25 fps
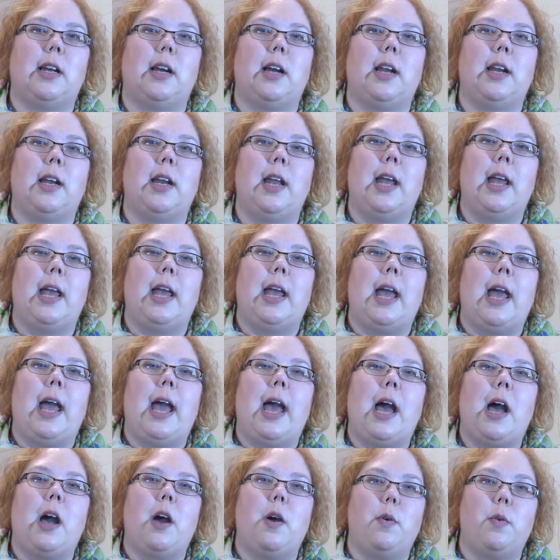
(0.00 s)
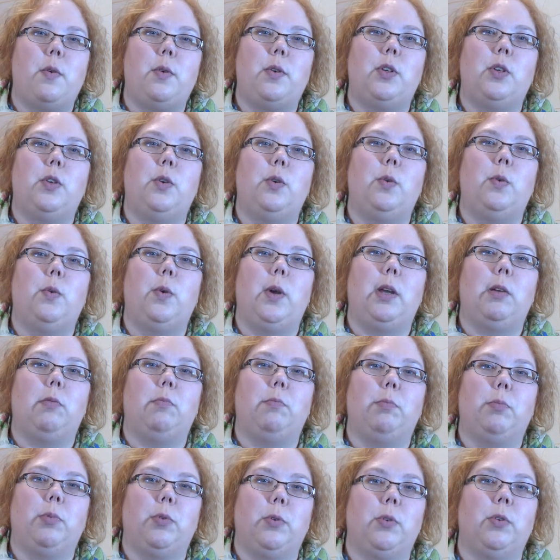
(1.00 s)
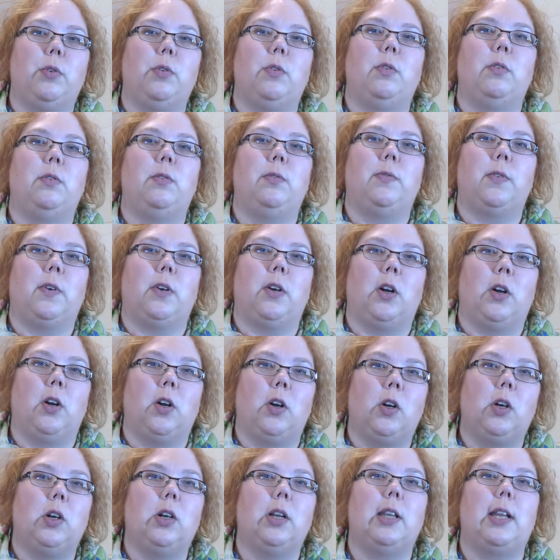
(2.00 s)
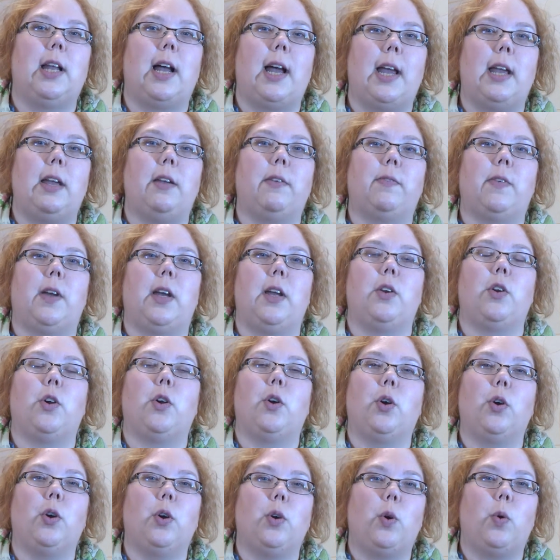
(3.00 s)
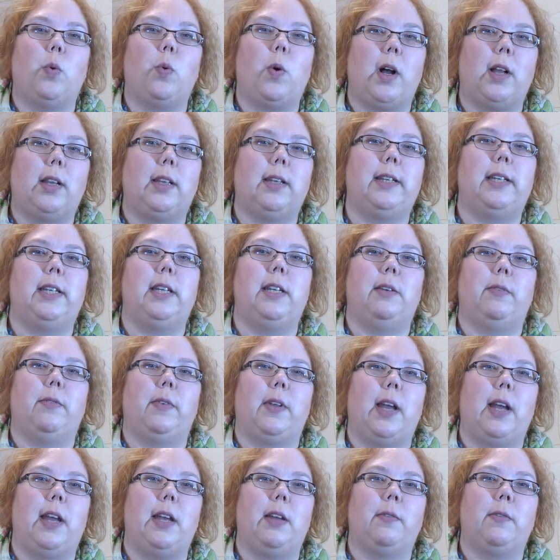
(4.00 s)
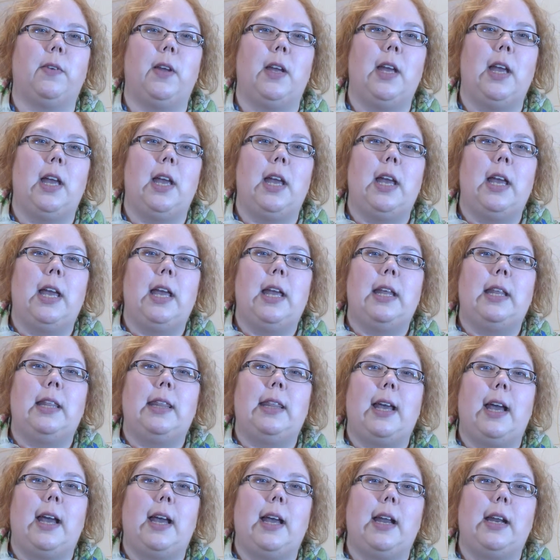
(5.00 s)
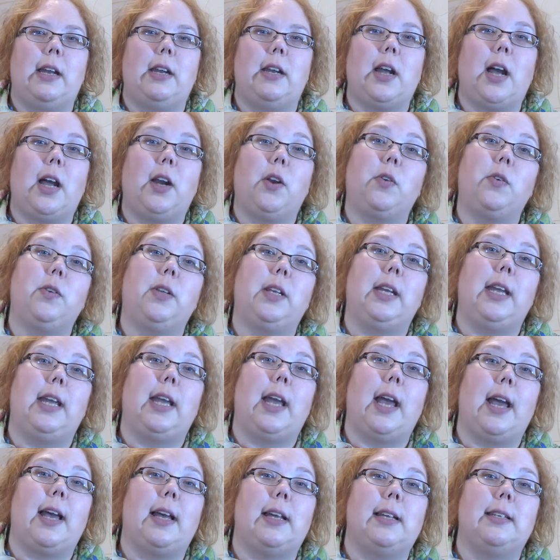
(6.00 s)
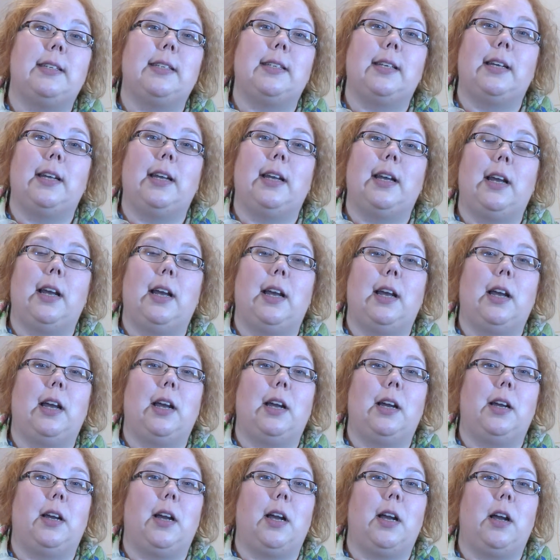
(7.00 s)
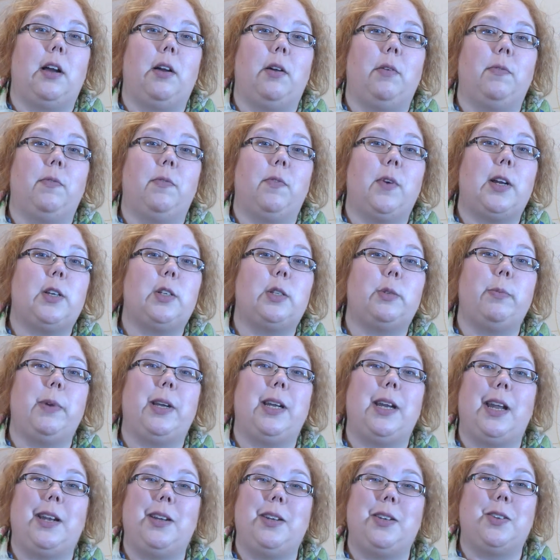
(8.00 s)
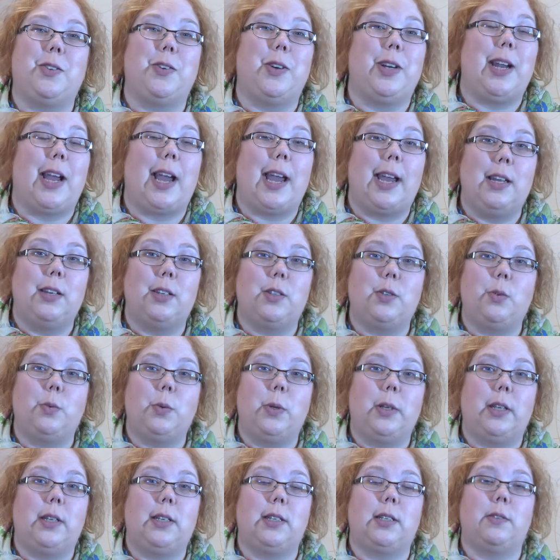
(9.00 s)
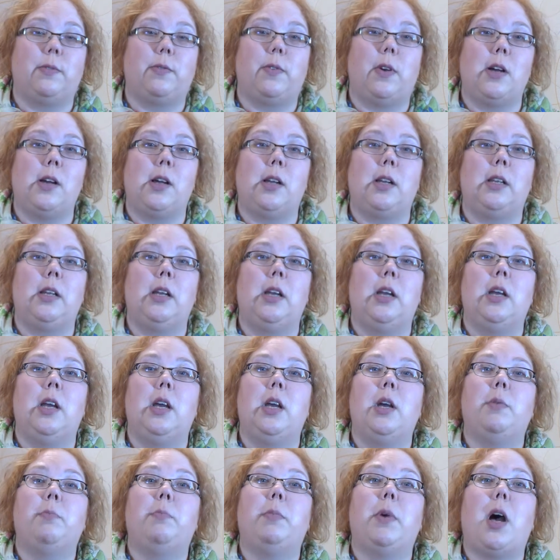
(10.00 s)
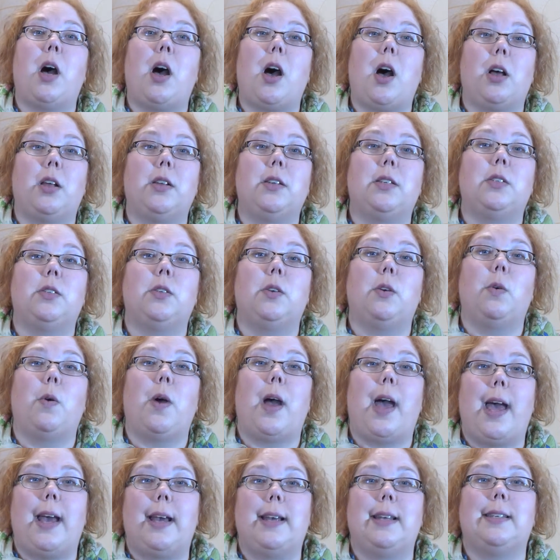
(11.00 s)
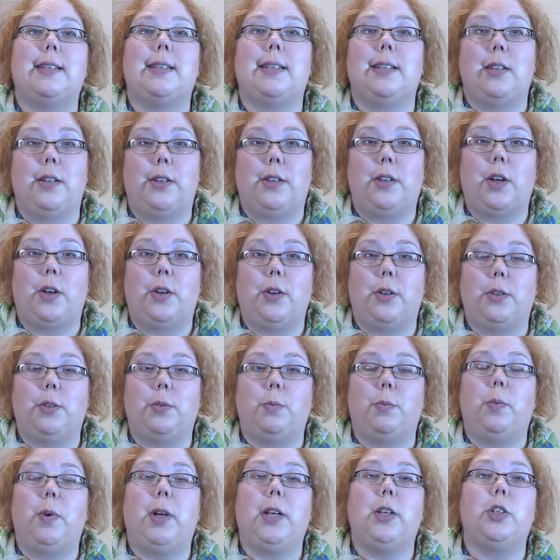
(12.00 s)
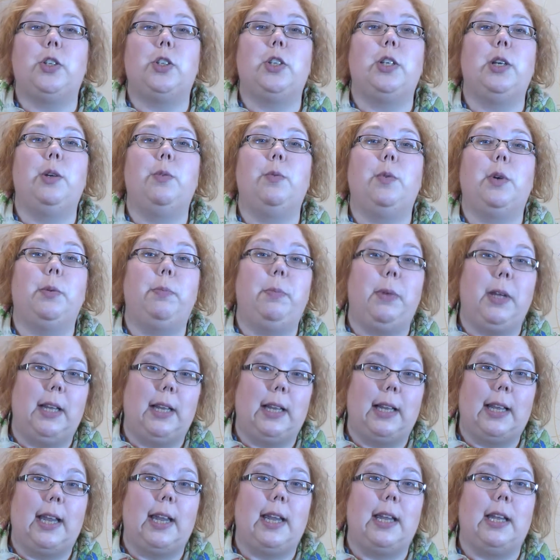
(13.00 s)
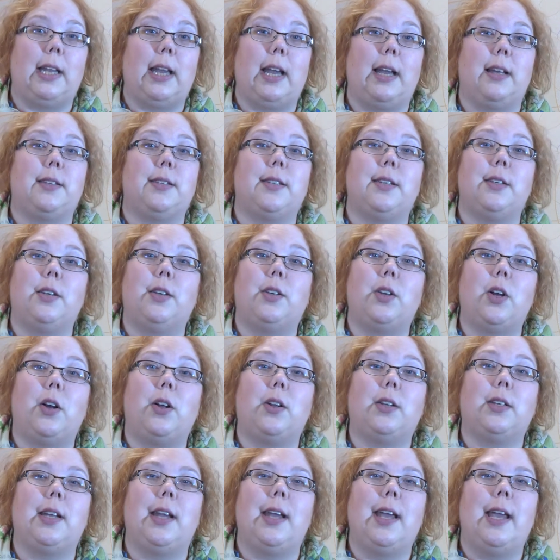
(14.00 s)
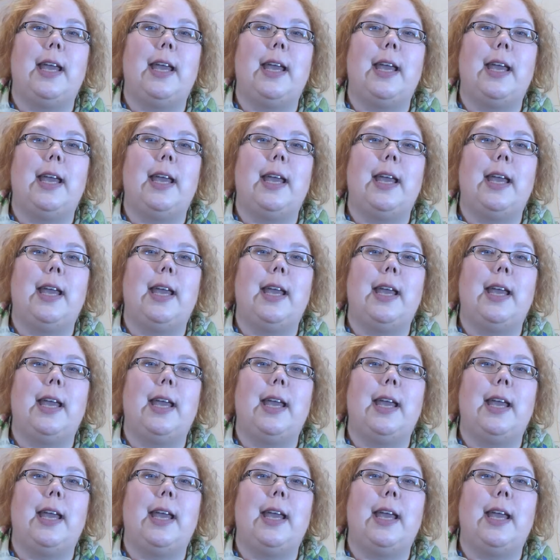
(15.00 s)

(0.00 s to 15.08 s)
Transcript: on how to improve her life and her quality of life, that not only as a freshman entering high school this fall, but also as an adult, what she will be like as an adult.